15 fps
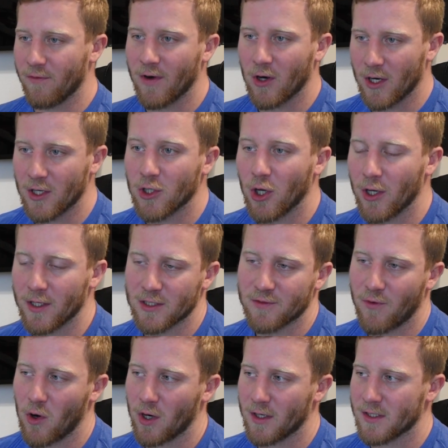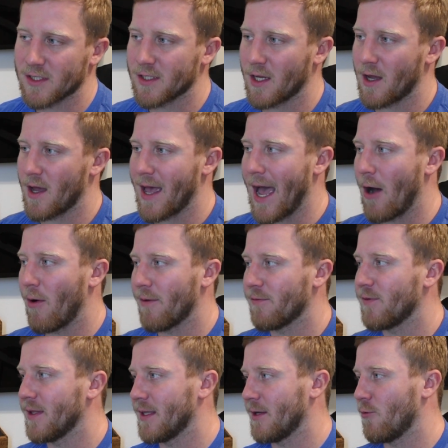very good as far as how I'm
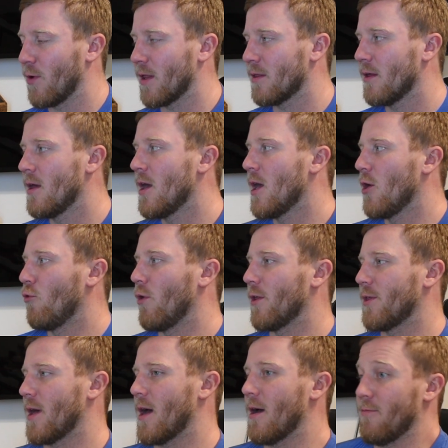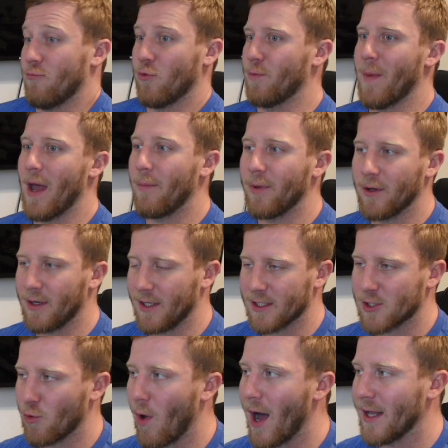feeling with my ability to
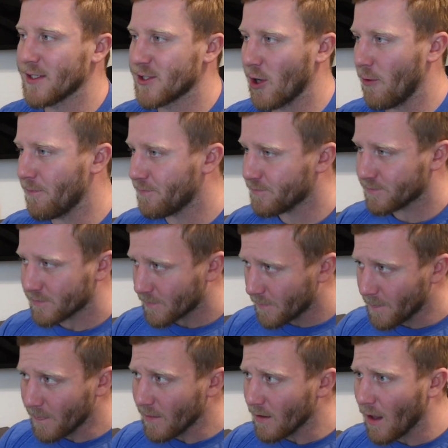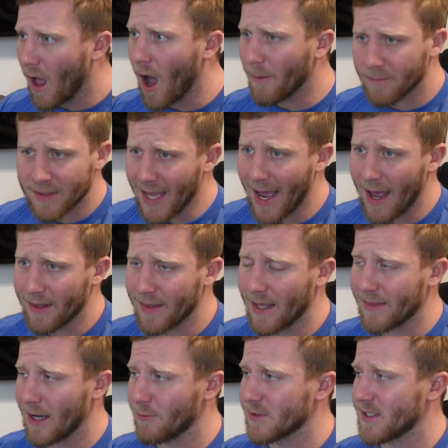squat. So
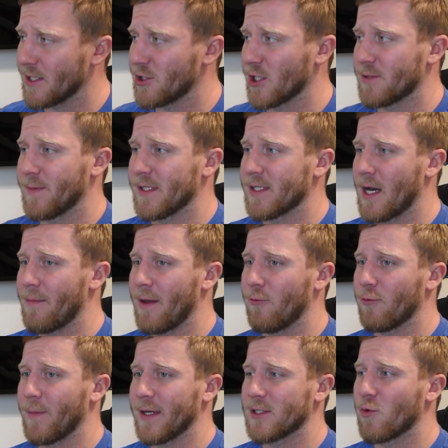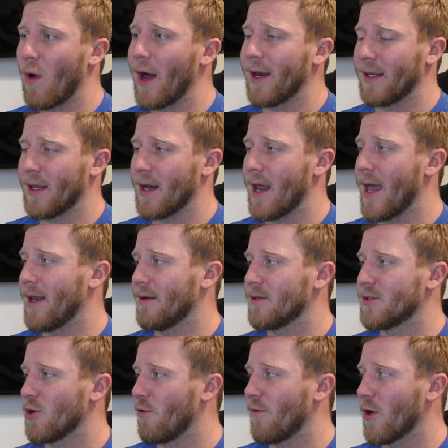that was the adjustments that I made with my squatting, and
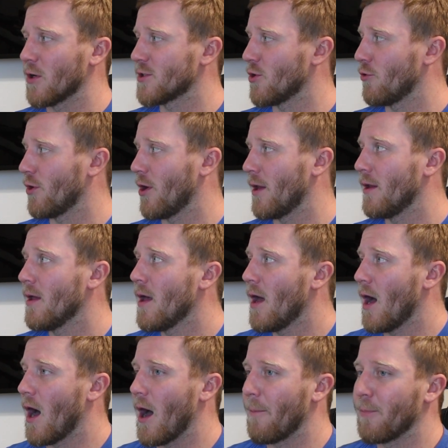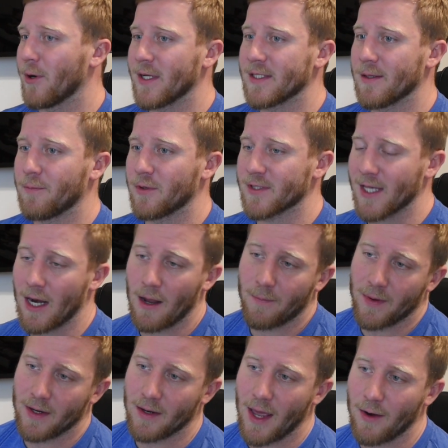so far so good. Pretty simple setup,
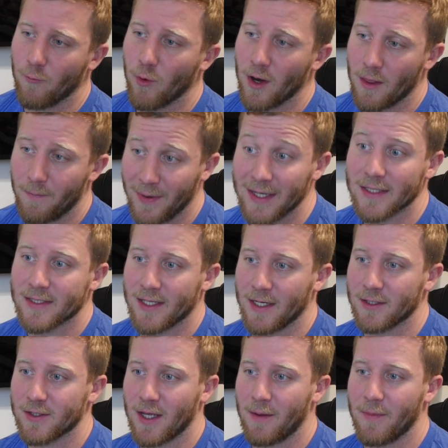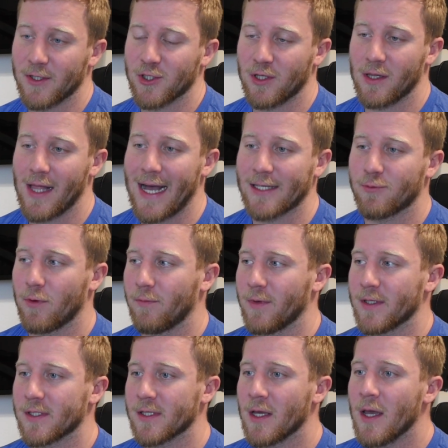and one of the biggest things I mentioned in the last one
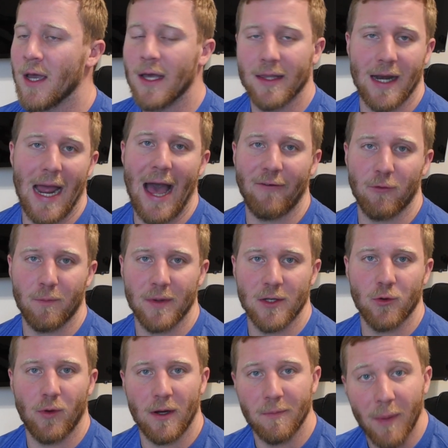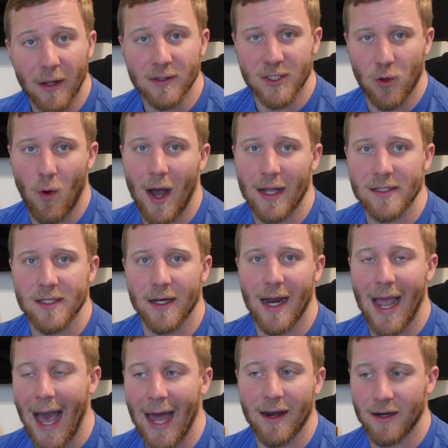was that I haven't been doing belt squats, and I
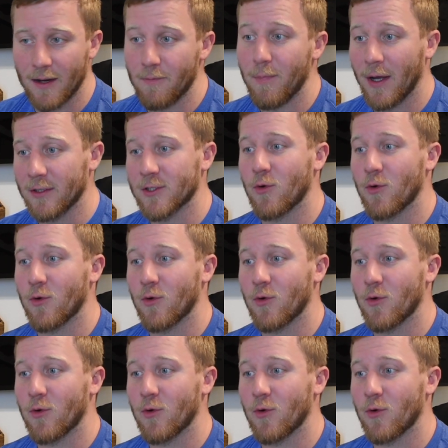added in belt